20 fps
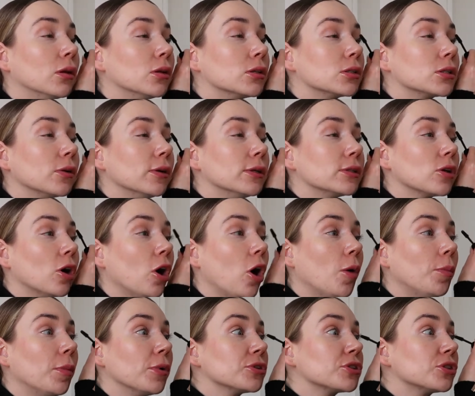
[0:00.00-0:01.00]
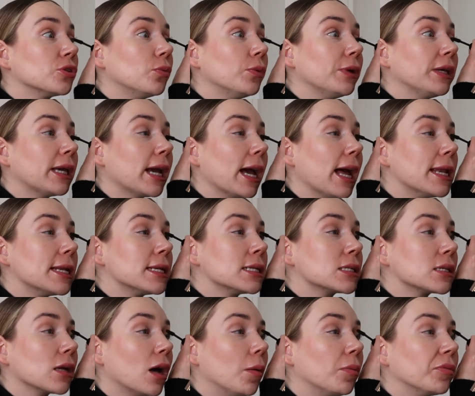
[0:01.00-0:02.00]
So it's almost the
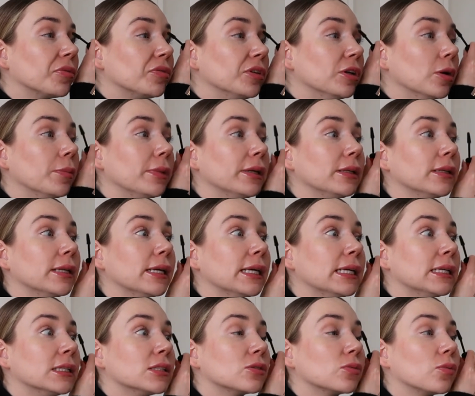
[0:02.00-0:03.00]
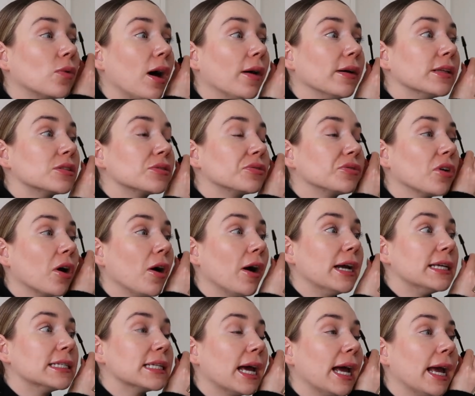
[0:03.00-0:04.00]
weekend. I'm filming this while it's
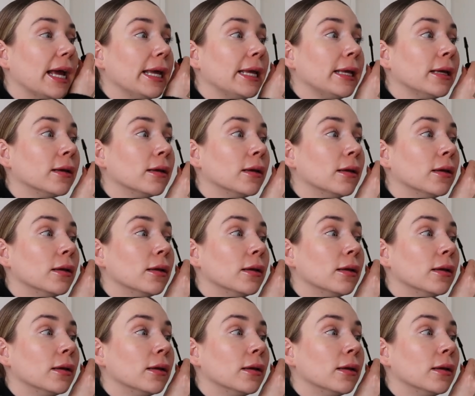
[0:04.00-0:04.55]
Friday.